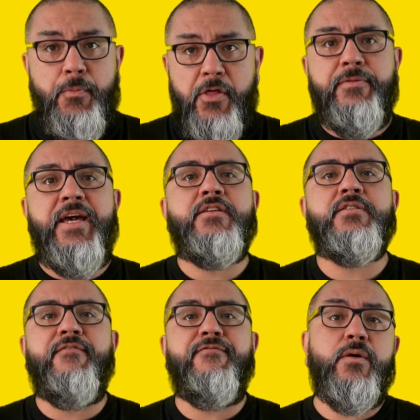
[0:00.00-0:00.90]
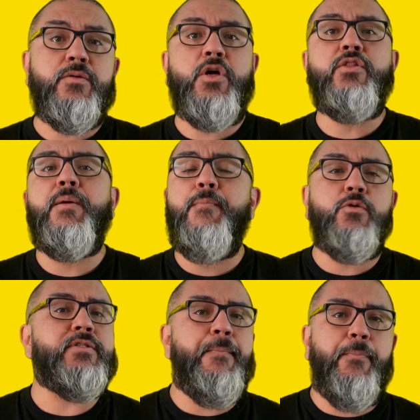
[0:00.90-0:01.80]
moderators can focus on the
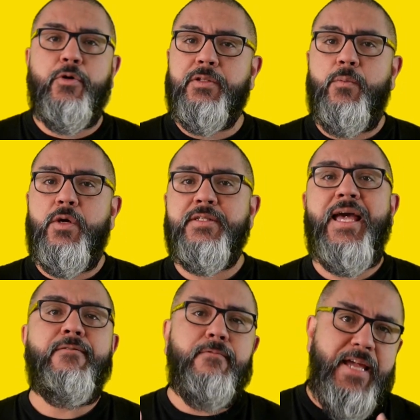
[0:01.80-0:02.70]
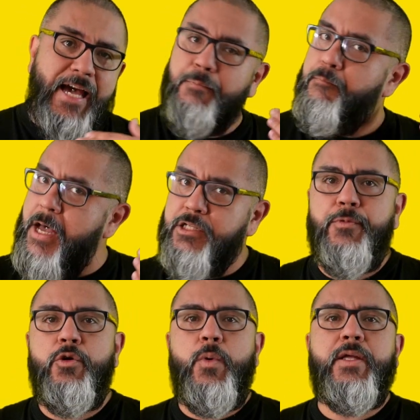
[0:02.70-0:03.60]
most important ones and react much
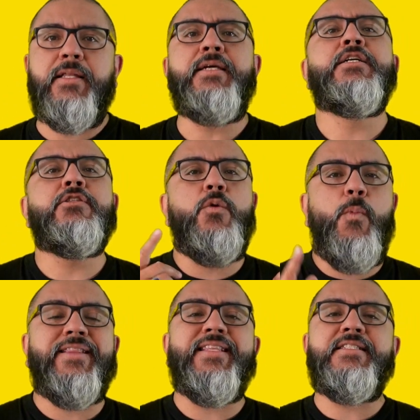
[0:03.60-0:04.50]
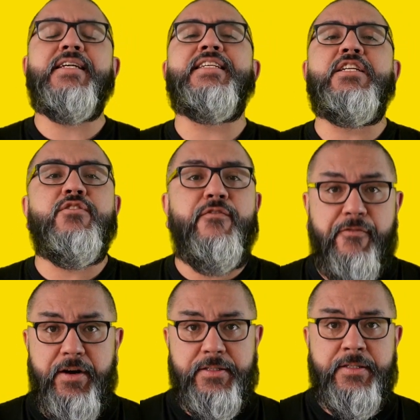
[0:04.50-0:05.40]
more quickly to what needs attention
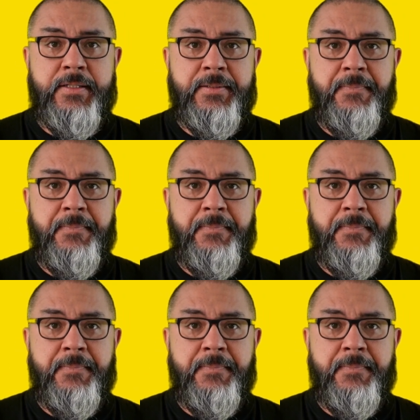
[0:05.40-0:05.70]
first.